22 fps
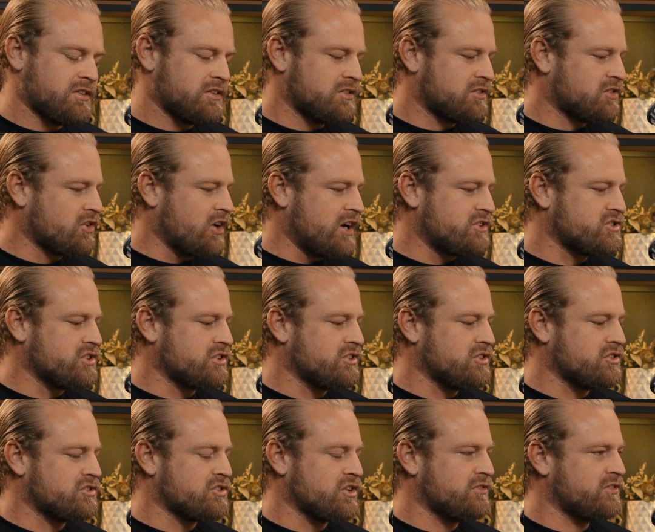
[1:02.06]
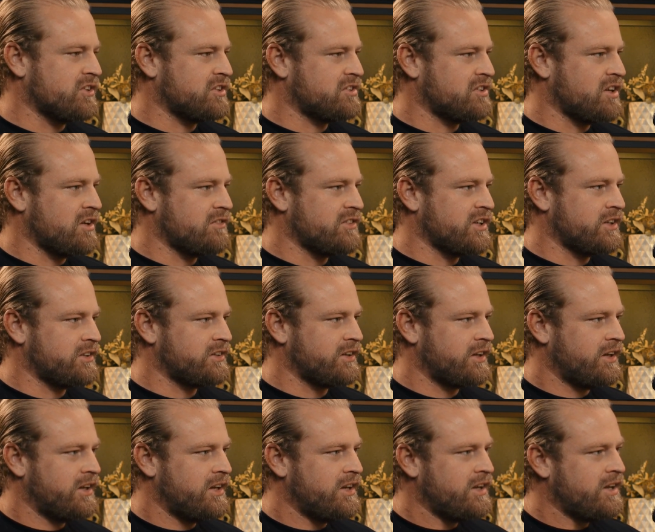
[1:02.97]
scratching the surface of it,
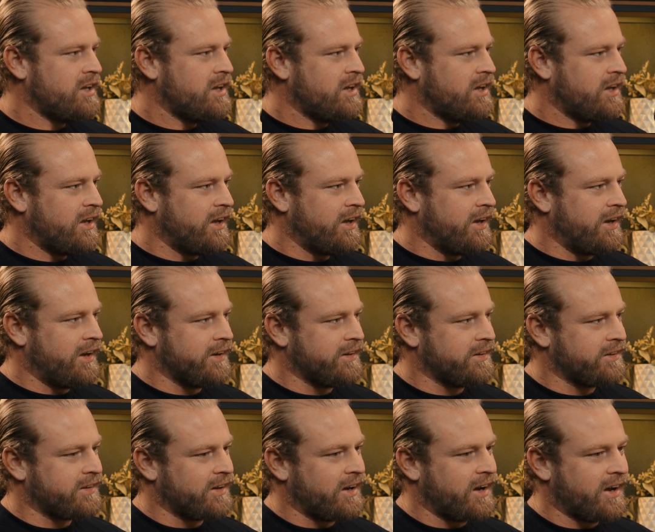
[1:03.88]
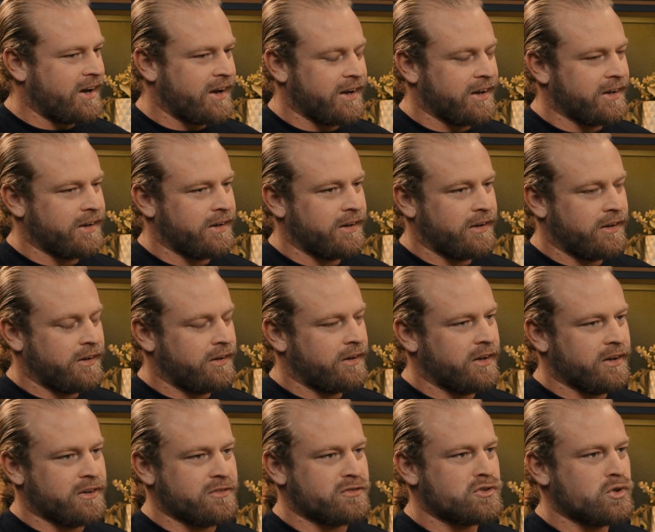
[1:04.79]
and I can,
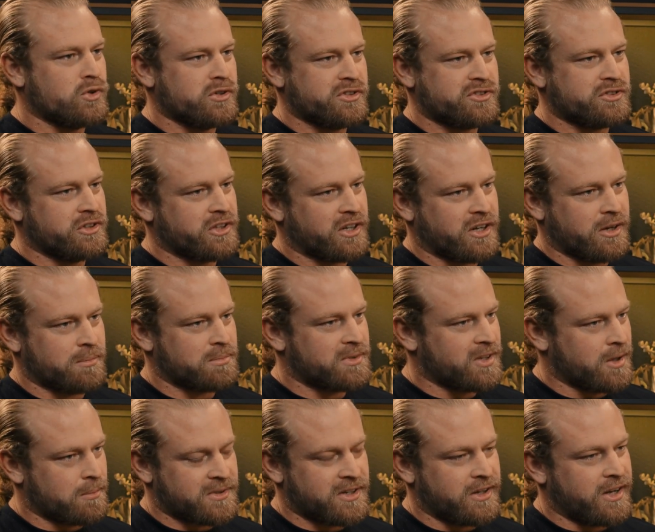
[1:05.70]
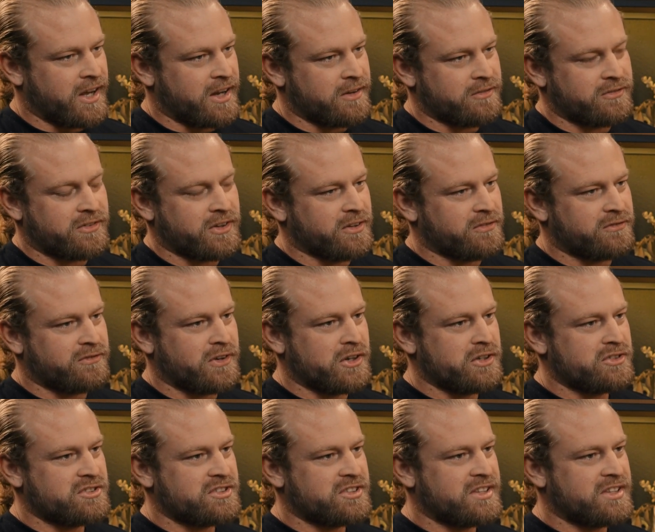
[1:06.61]
of course, look up to date for the first